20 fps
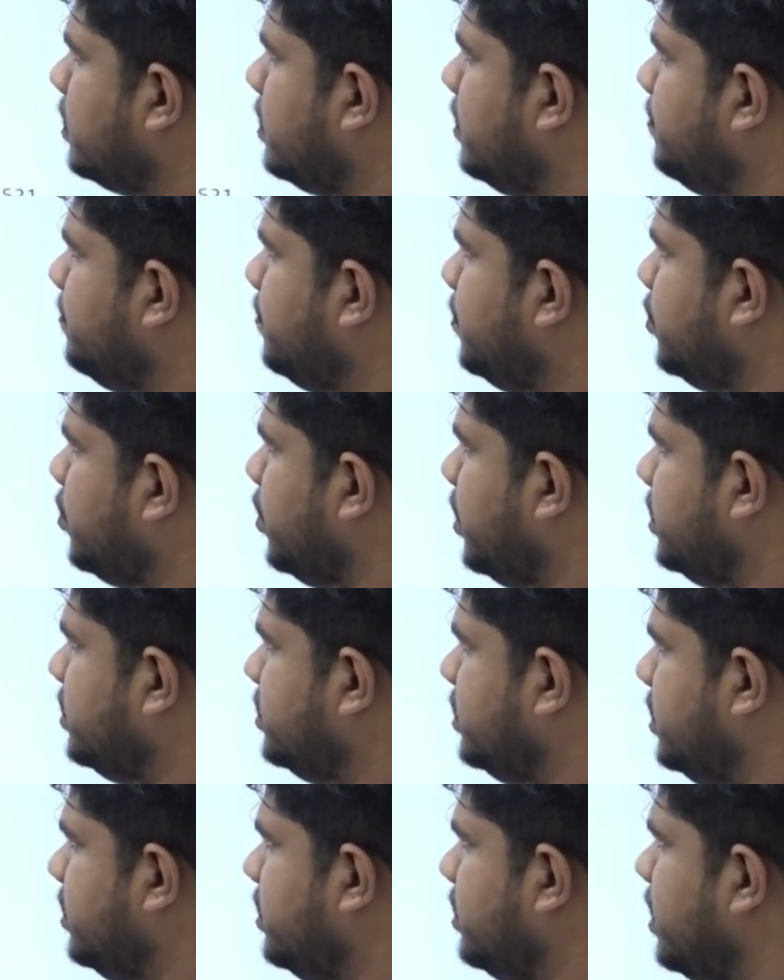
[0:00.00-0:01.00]

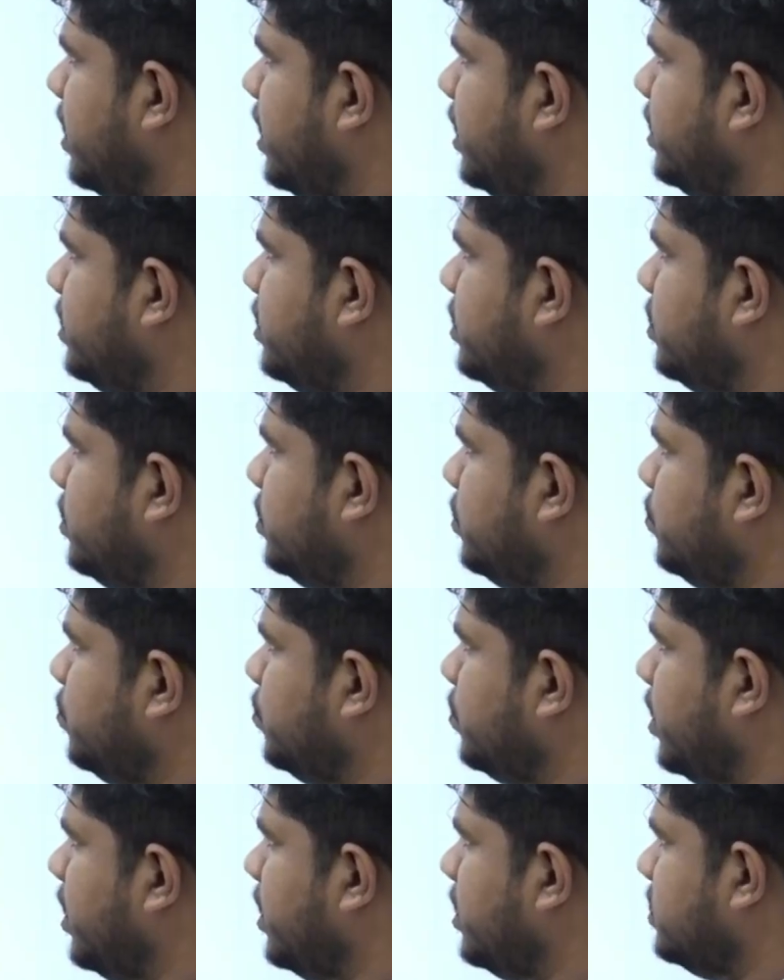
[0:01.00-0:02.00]
computation, right?
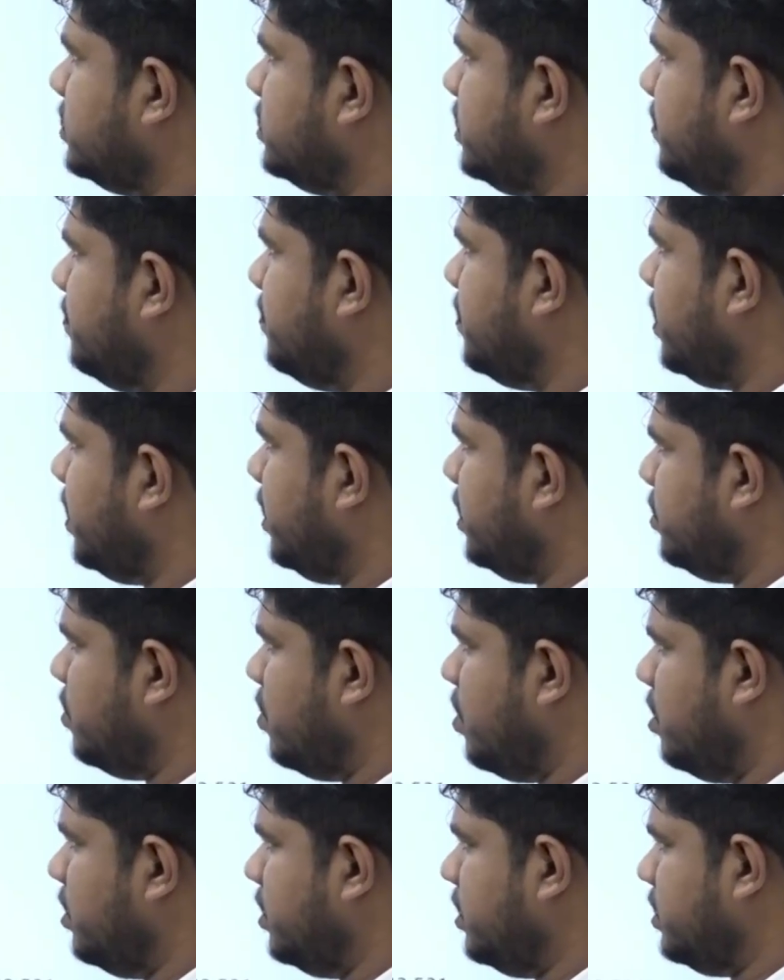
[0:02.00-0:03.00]
You take a separate
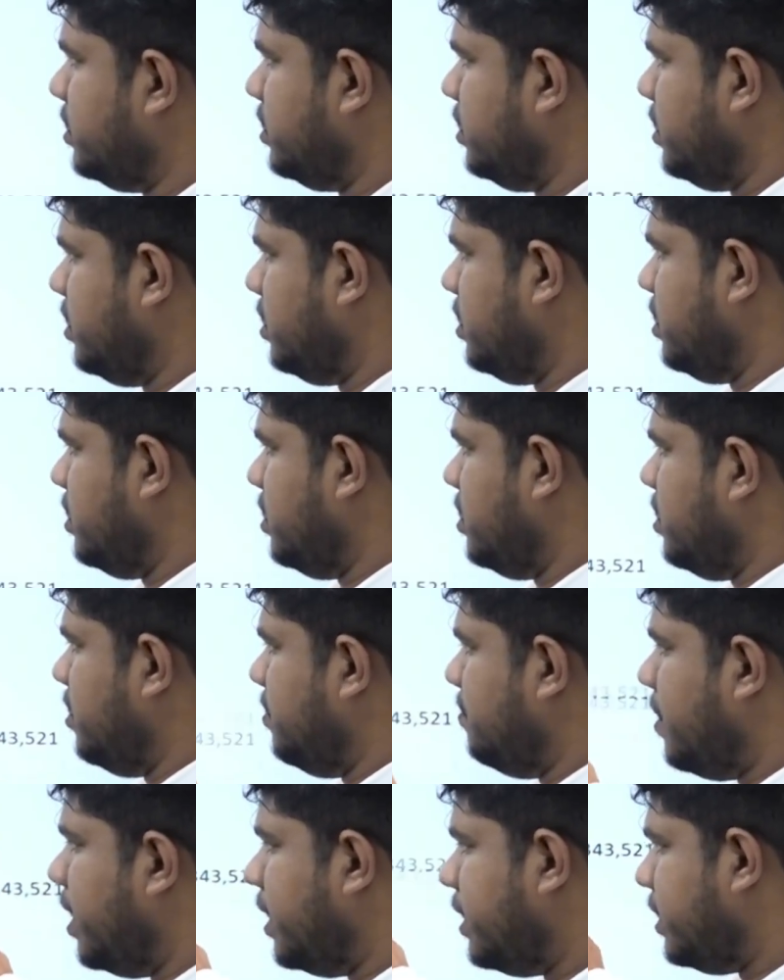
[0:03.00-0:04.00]
note.
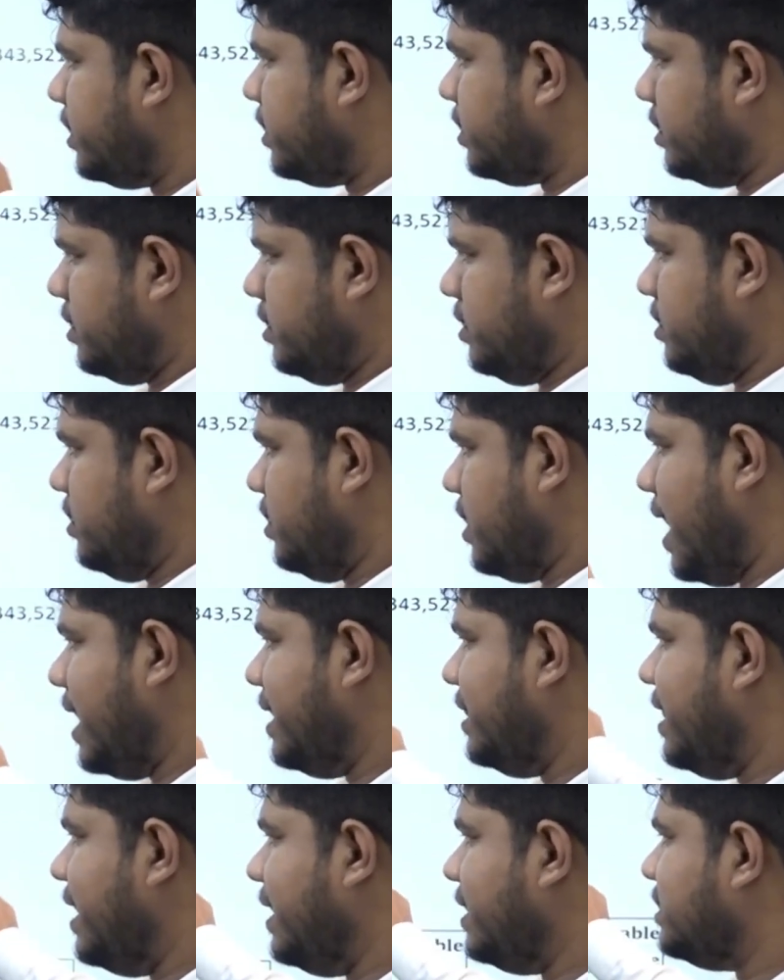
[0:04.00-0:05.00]
But
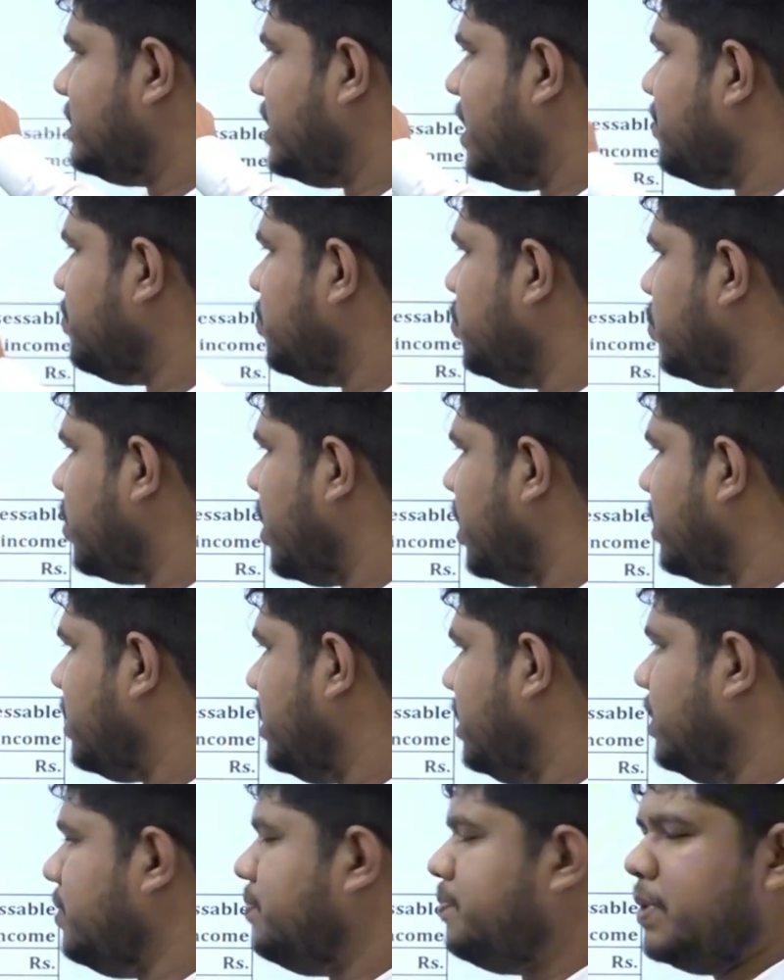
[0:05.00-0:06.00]
at the exam you can
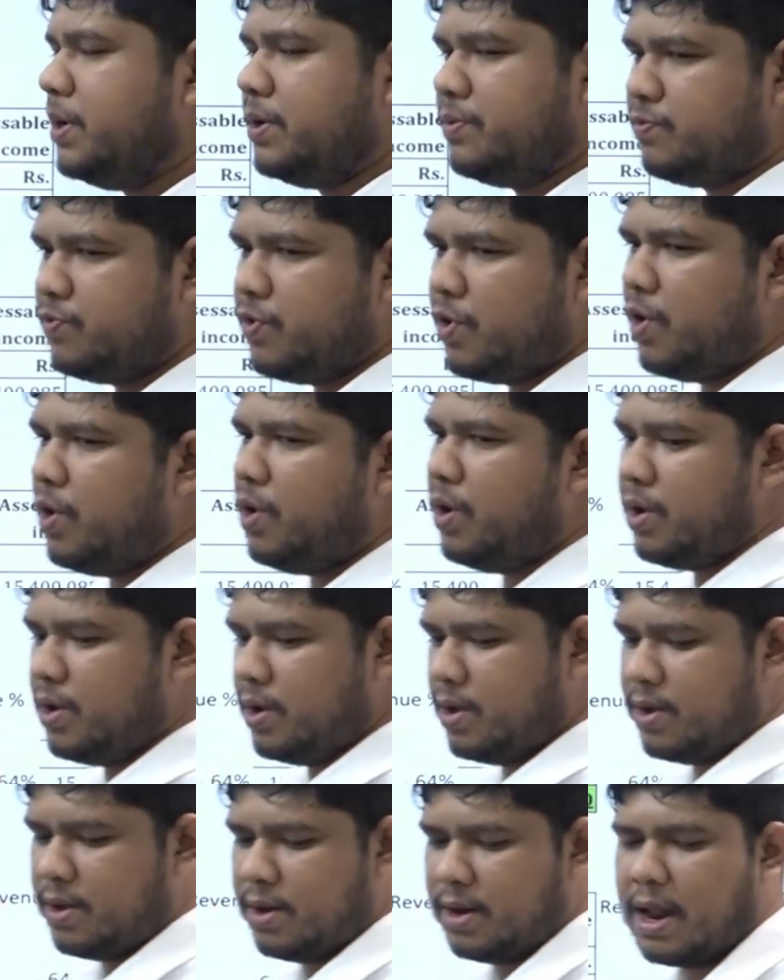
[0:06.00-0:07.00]
keep it
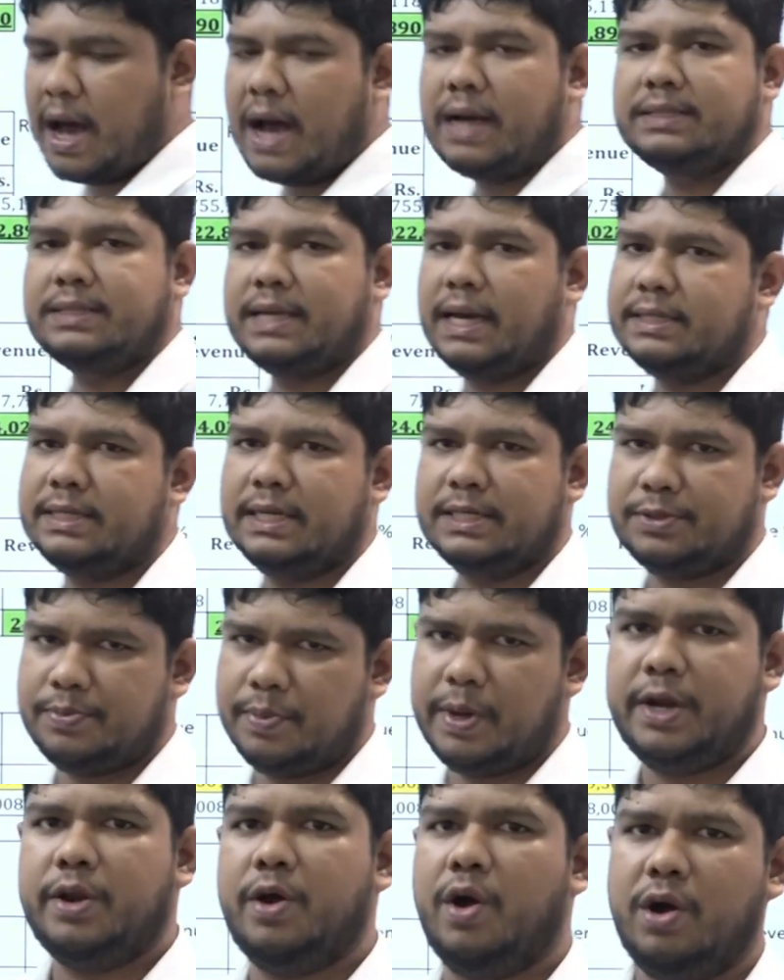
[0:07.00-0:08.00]
for last
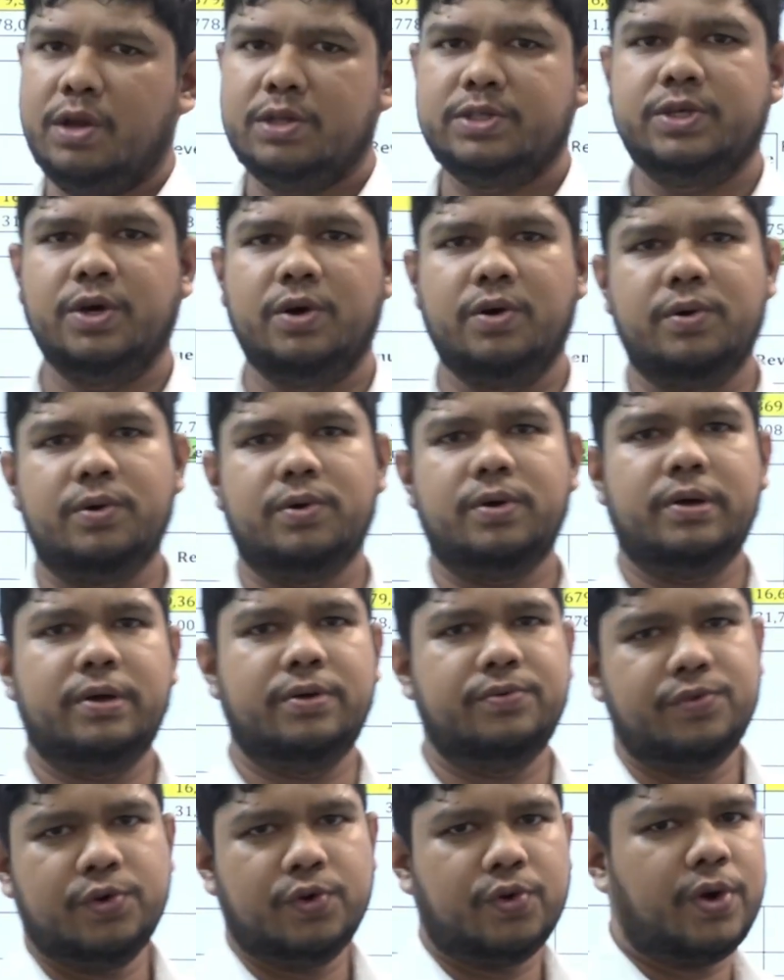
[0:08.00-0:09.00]
adjustment also,
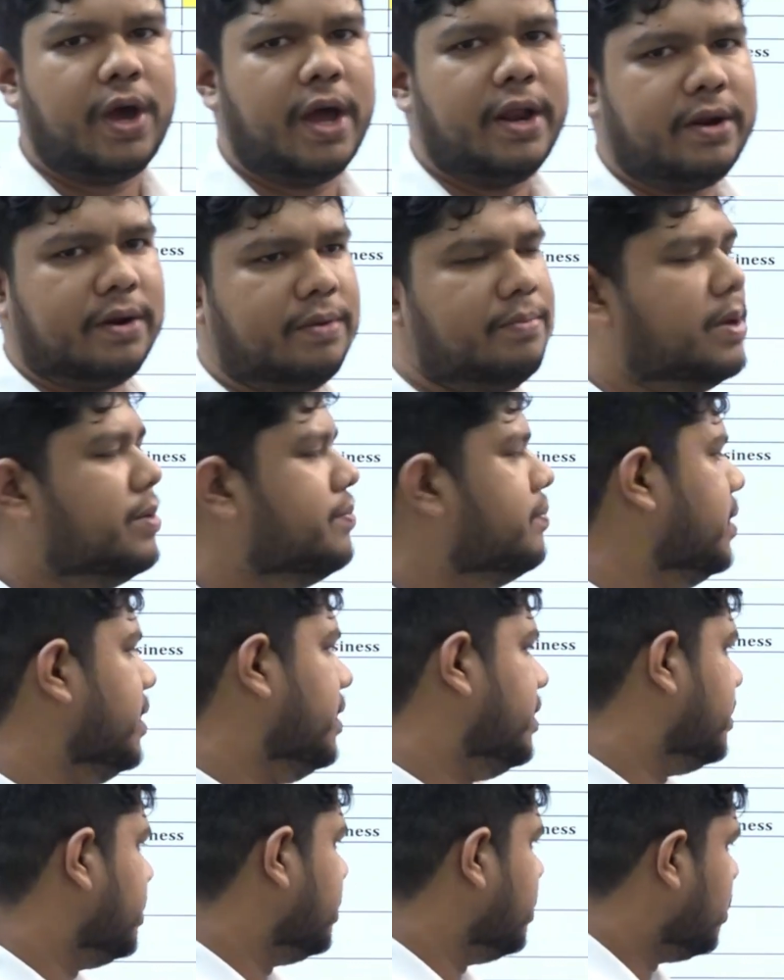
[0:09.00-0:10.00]
if you can remember
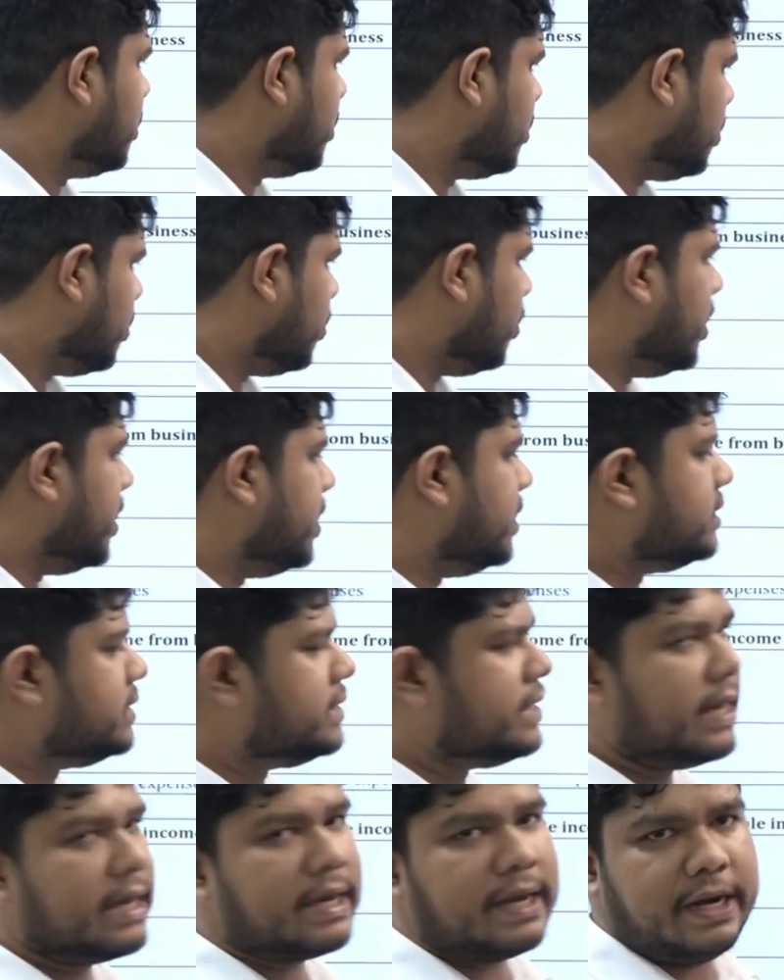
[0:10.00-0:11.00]
it. Or else
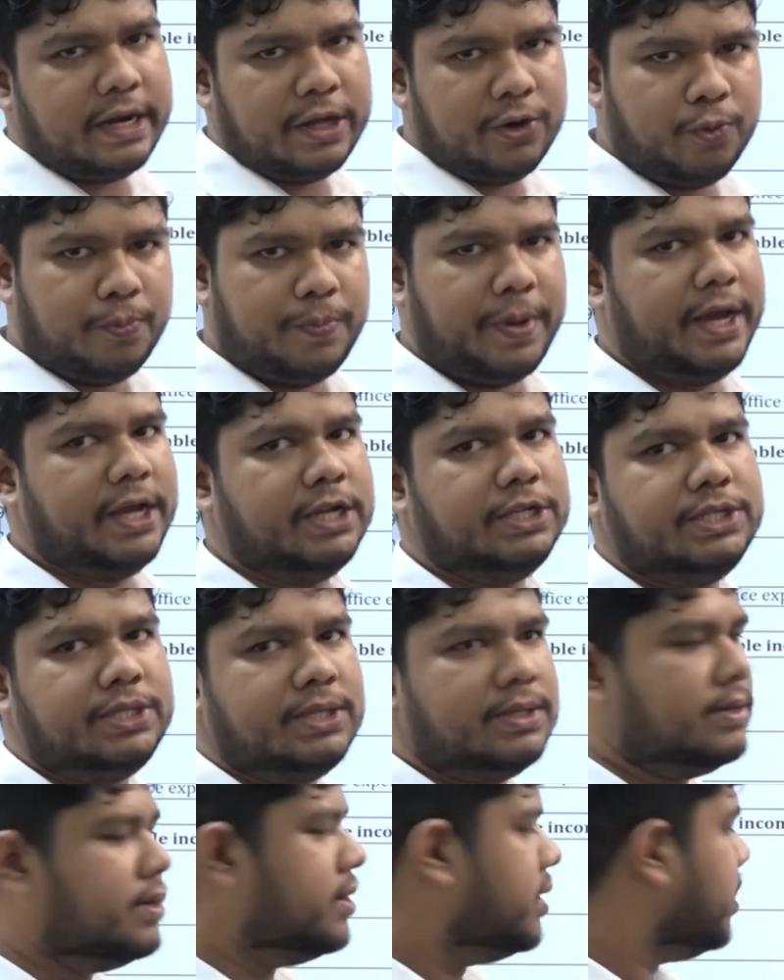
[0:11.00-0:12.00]
take a new page